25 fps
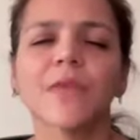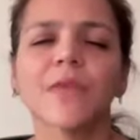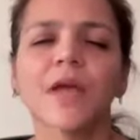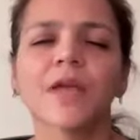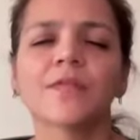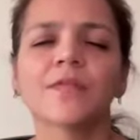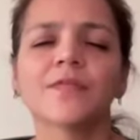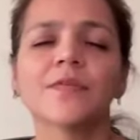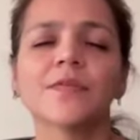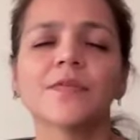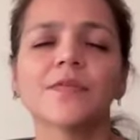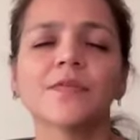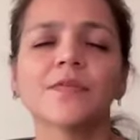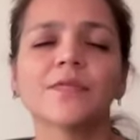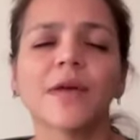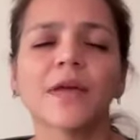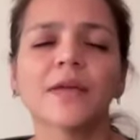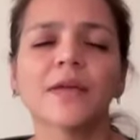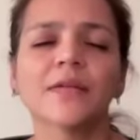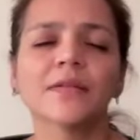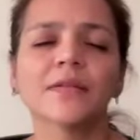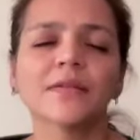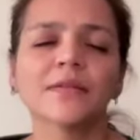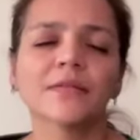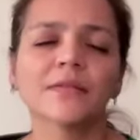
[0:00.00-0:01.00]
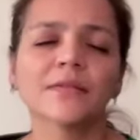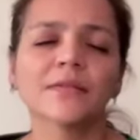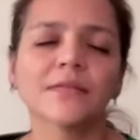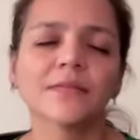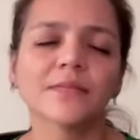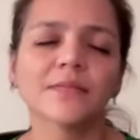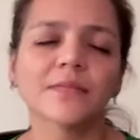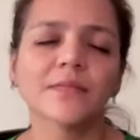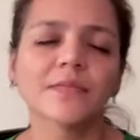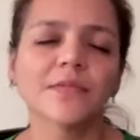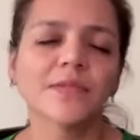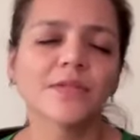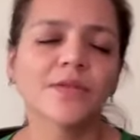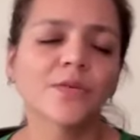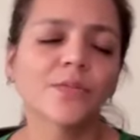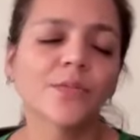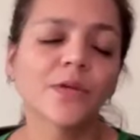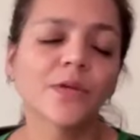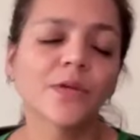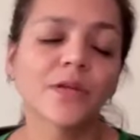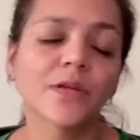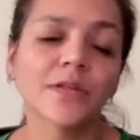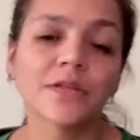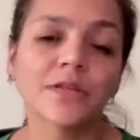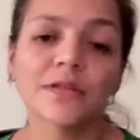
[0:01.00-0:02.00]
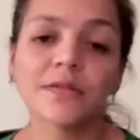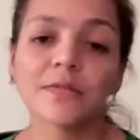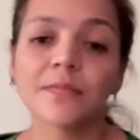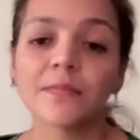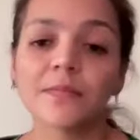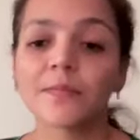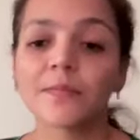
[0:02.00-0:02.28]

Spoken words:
and full faith. So be it.